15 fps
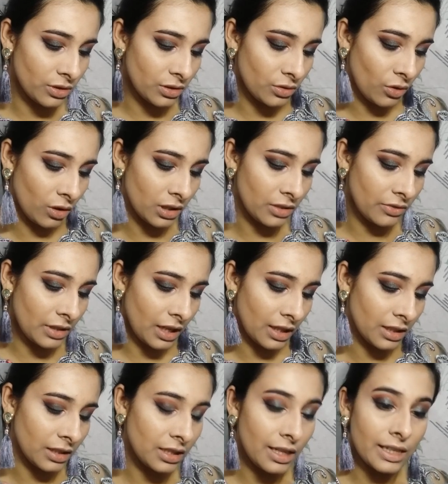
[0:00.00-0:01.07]
this olive
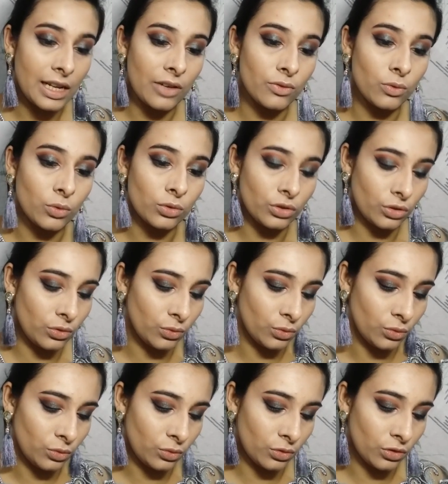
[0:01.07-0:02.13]
color, and I want
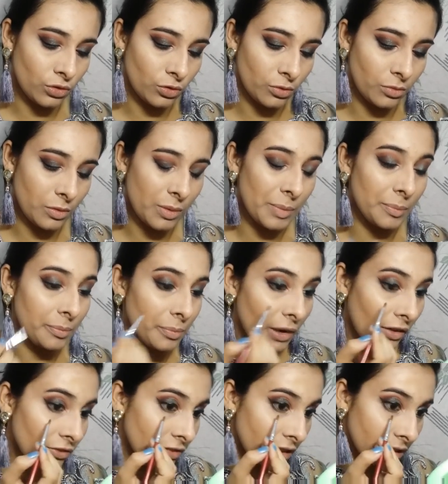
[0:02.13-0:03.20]
to
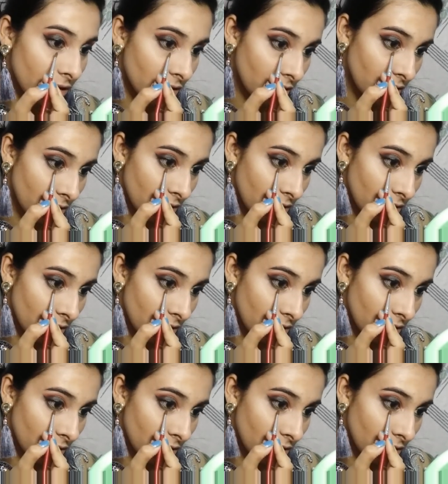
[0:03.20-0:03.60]
buff it.